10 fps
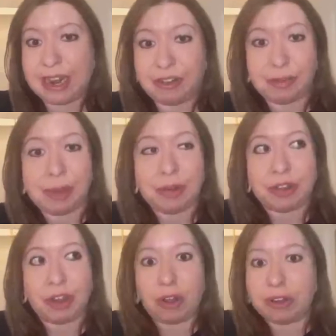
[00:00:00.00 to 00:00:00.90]
Now remember,
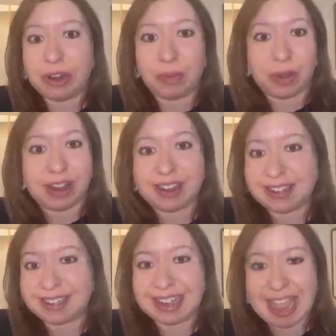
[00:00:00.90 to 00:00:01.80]
there already
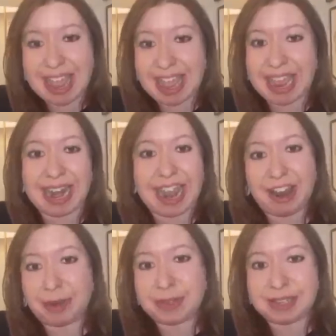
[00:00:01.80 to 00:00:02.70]
was an
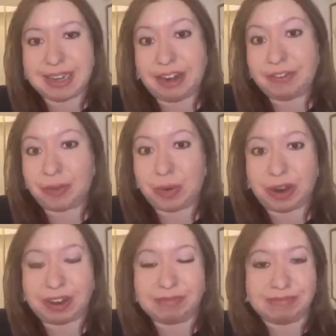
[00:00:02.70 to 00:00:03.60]
Arab state
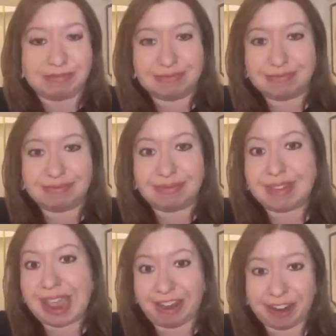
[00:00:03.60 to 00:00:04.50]
for
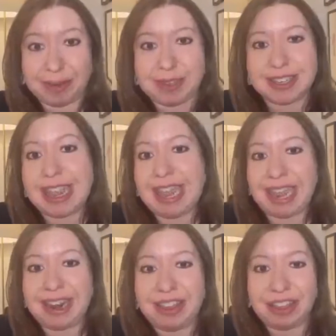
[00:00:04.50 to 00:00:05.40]
Arabs
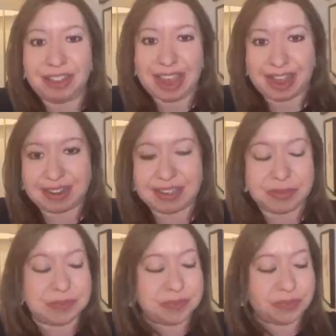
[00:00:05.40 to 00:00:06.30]
in the land
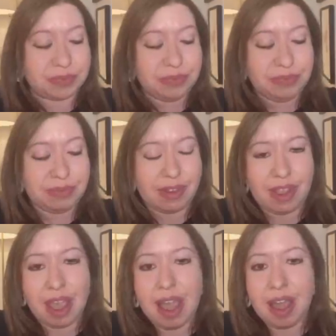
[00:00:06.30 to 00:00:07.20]

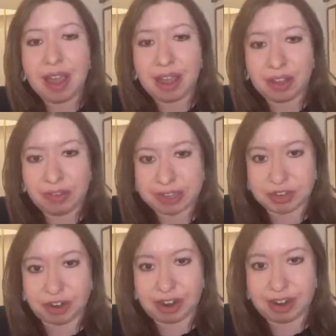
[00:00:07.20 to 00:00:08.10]
of
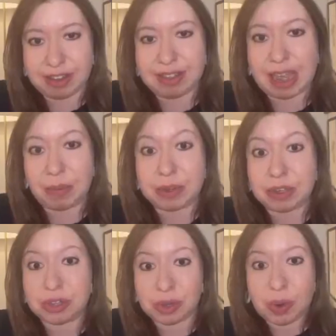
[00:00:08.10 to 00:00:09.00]
Israel that was
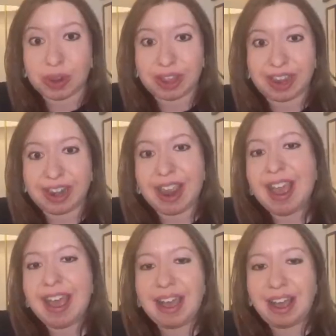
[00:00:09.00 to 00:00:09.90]
stolen
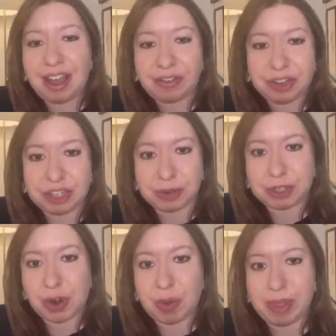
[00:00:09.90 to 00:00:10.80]
of the Jewish
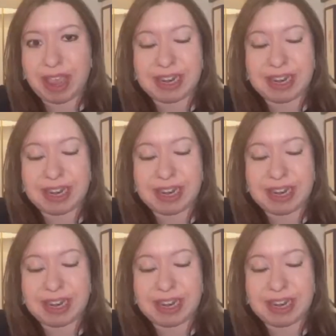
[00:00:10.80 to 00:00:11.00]
homeland in